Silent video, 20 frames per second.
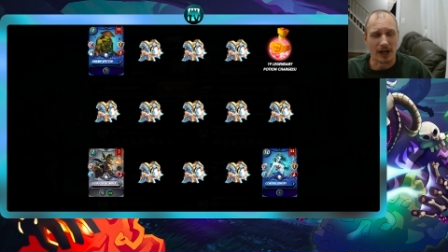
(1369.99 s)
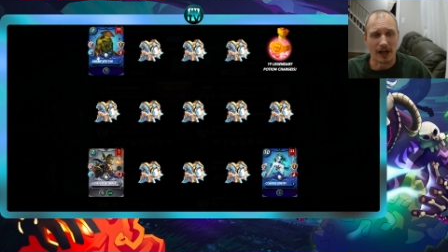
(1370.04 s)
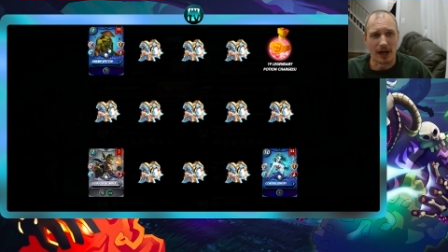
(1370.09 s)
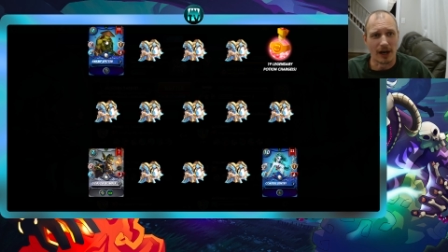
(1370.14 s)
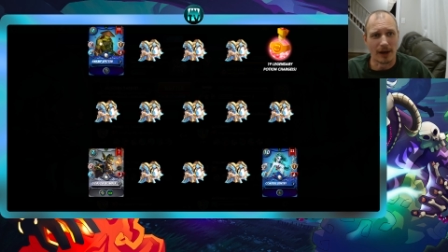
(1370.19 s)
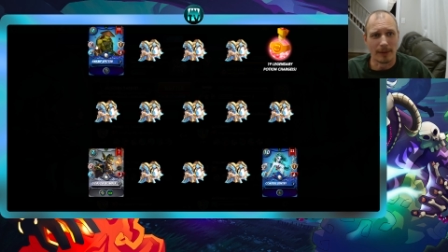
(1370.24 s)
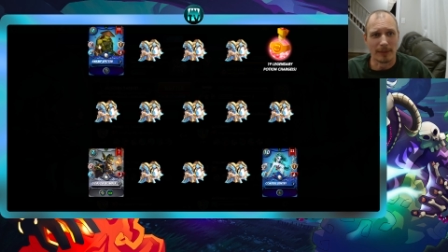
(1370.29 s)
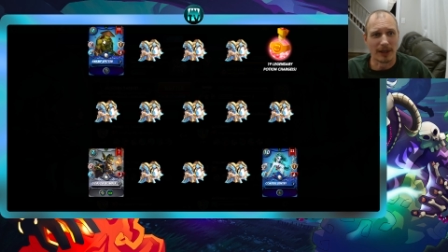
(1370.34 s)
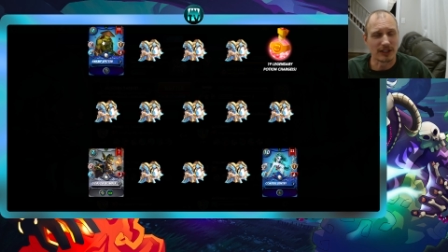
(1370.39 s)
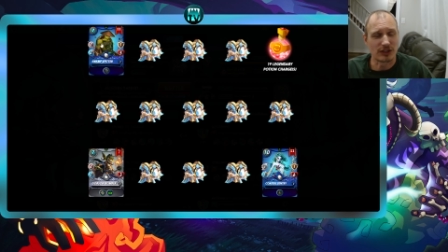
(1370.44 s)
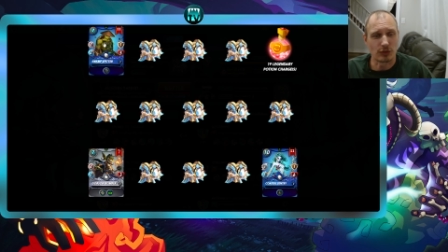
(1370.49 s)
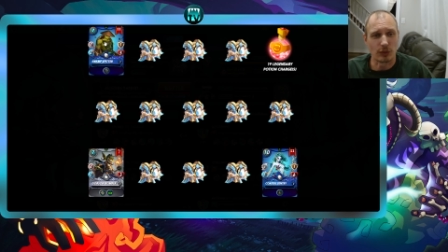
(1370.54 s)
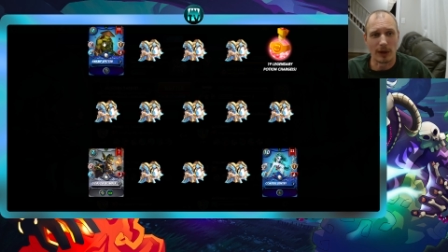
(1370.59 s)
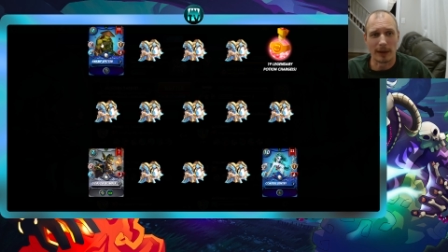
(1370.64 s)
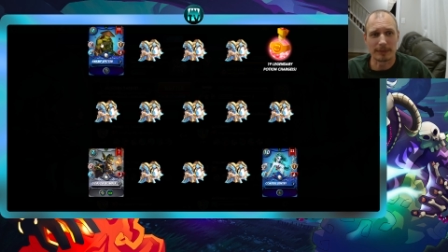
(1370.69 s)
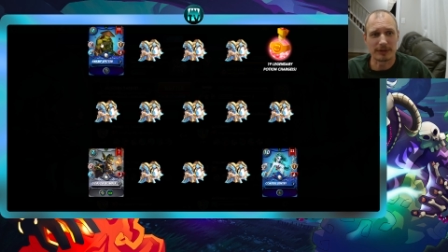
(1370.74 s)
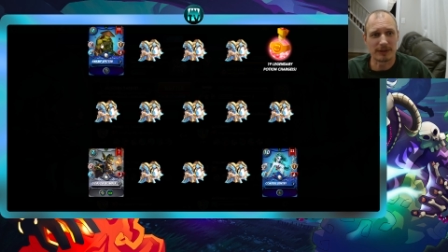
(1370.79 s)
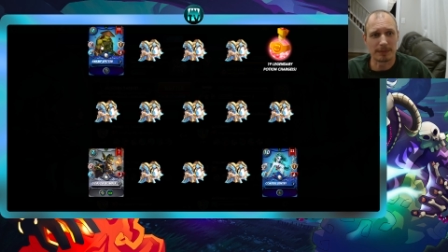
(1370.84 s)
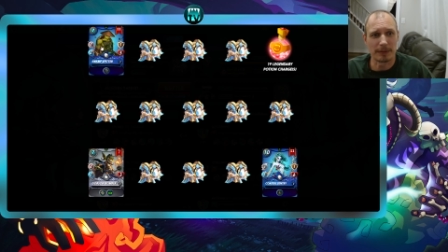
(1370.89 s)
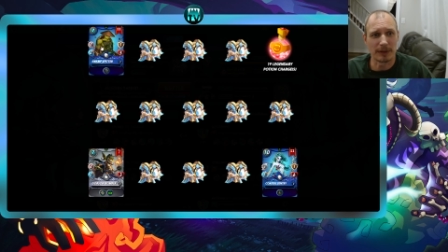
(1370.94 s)
uh, my
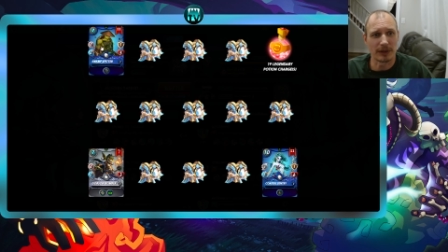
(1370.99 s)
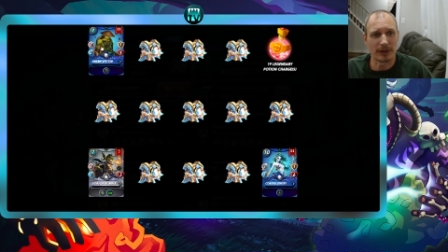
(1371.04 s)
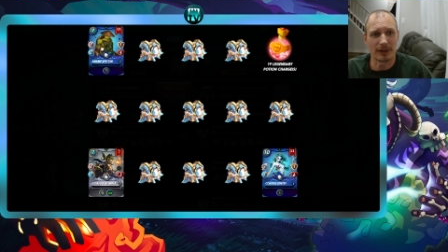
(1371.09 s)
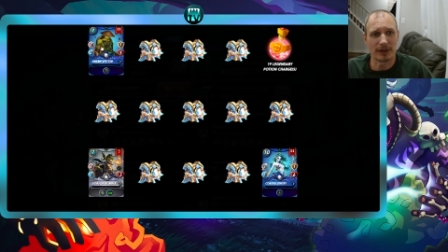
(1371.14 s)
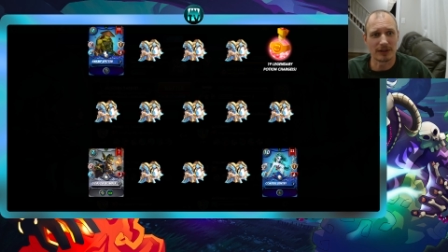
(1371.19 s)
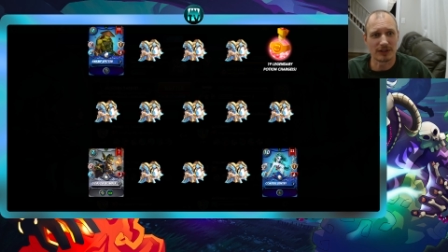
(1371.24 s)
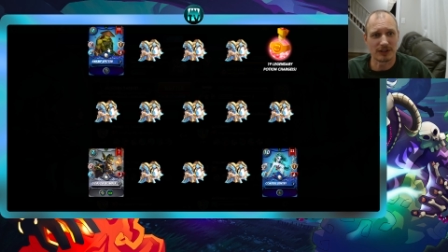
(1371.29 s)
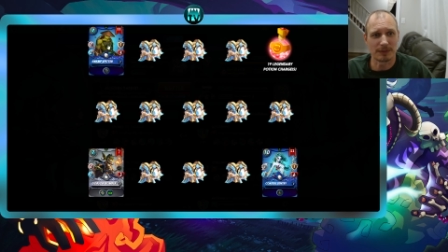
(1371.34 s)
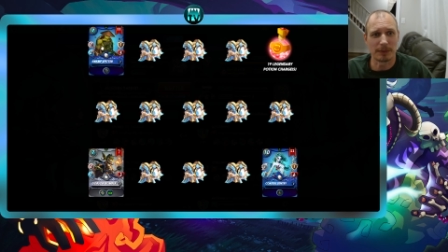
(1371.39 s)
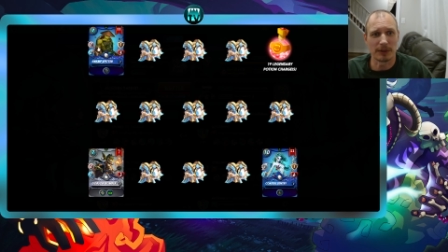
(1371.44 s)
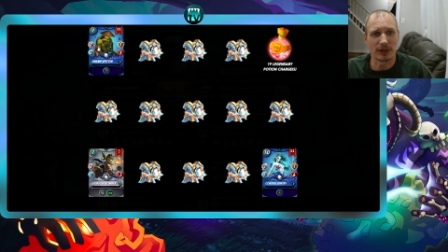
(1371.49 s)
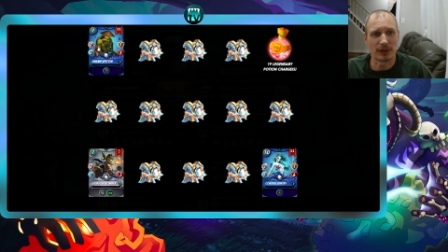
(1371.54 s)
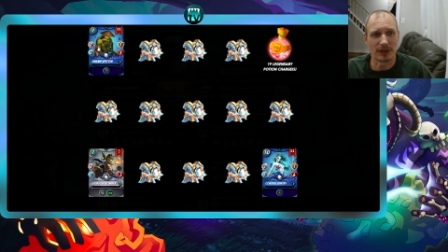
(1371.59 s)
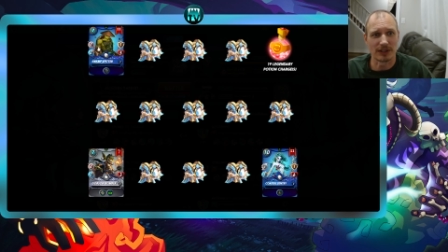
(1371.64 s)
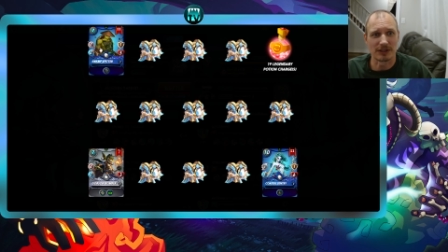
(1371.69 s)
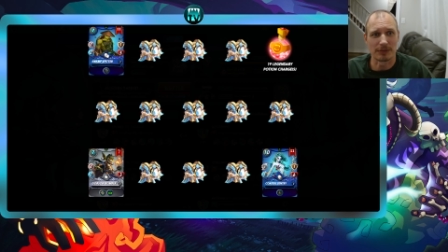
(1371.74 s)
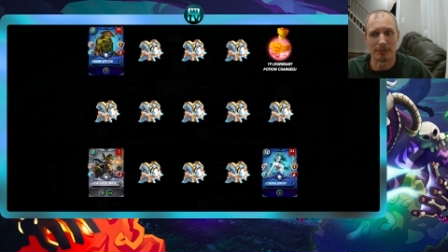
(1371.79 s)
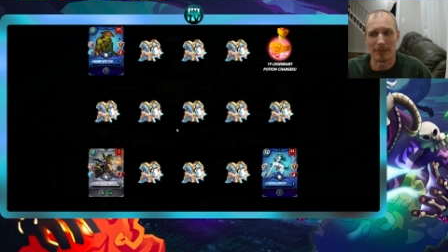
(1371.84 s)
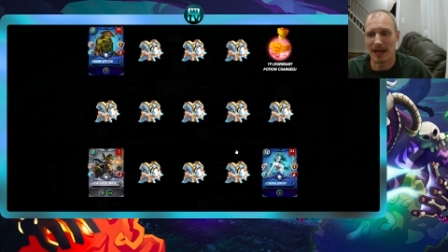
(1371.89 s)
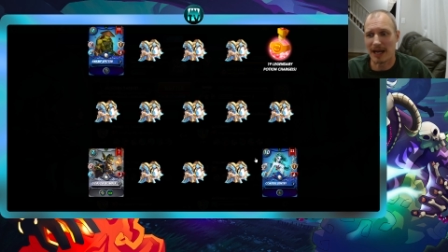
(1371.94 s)
Swamp Spirit Spitter
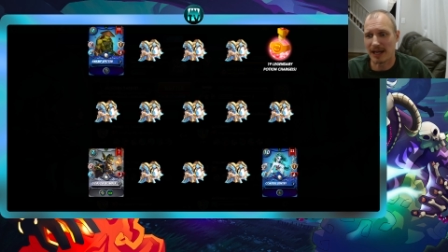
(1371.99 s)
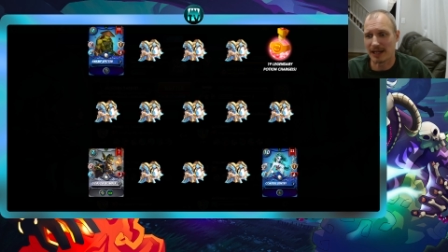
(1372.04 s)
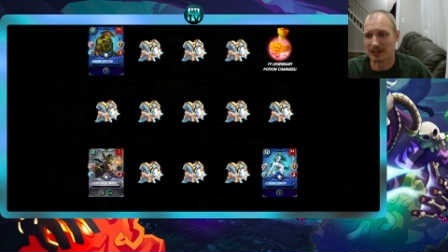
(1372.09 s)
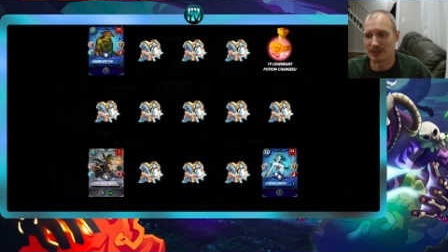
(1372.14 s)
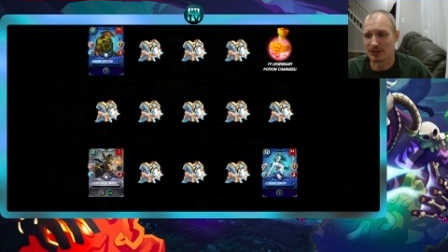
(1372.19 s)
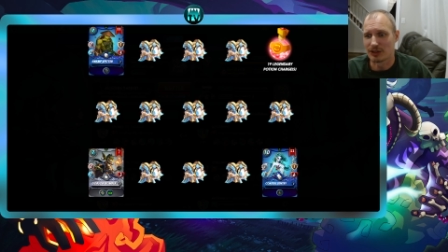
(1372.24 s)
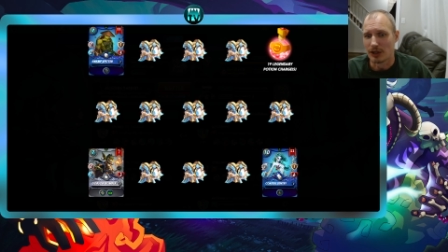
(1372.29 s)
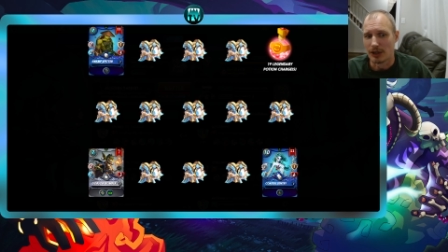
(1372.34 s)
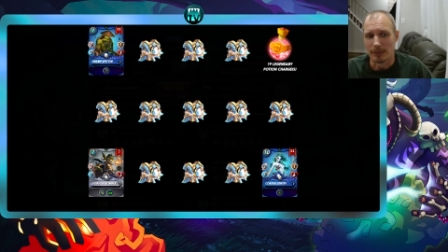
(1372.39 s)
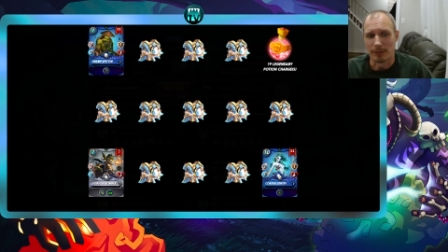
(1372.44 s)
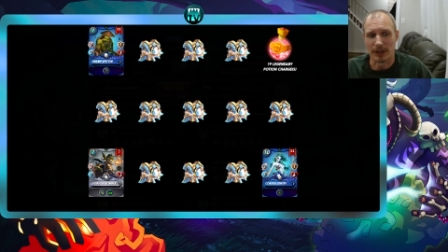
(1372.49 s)
is maxed.